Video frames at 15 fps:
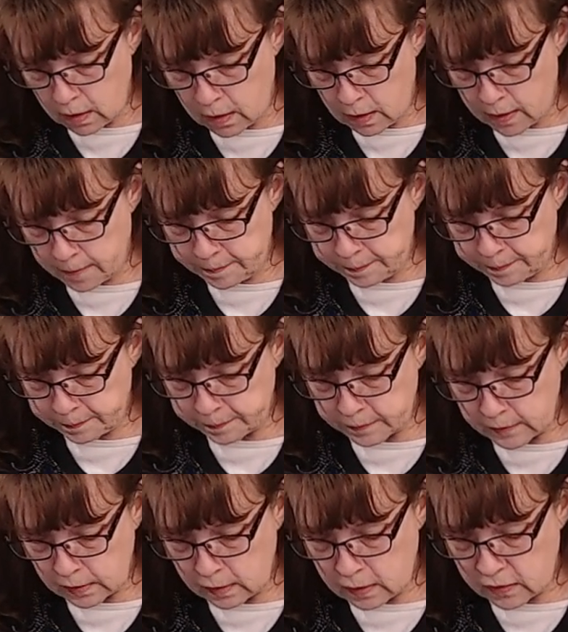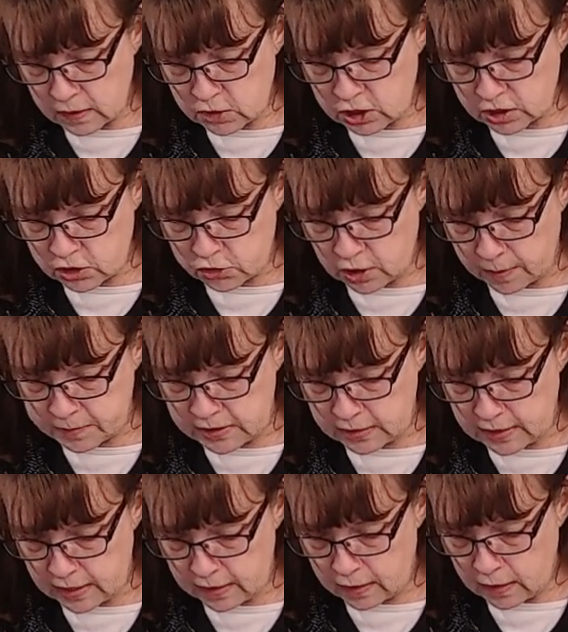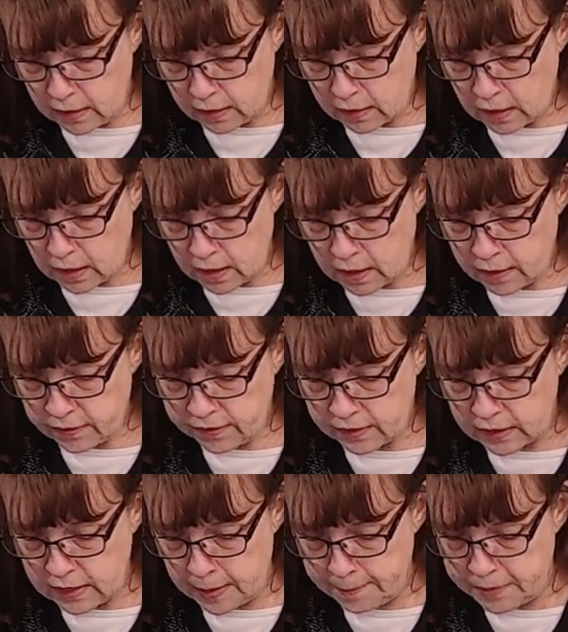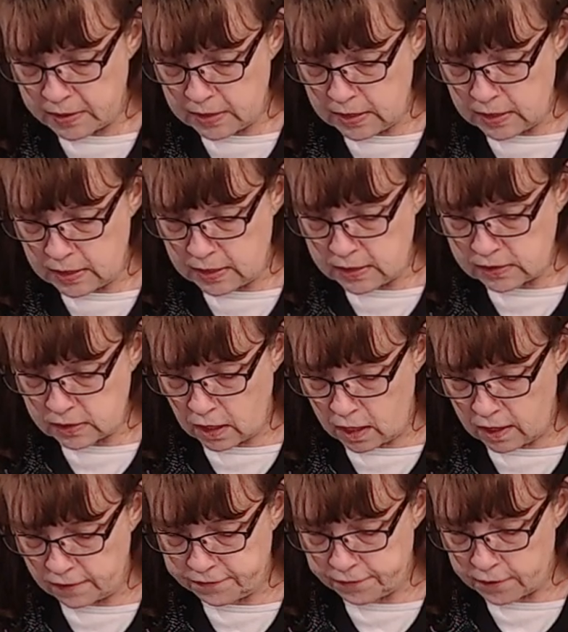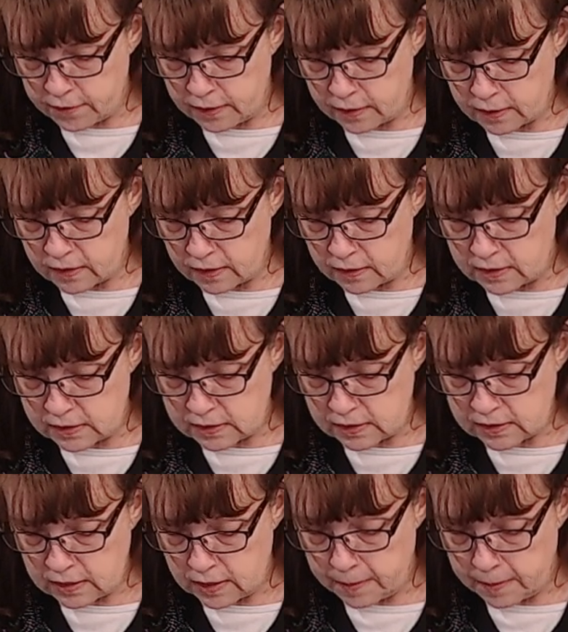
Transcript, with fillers: um, that just dropped today. Uh, the company is offering, and this is an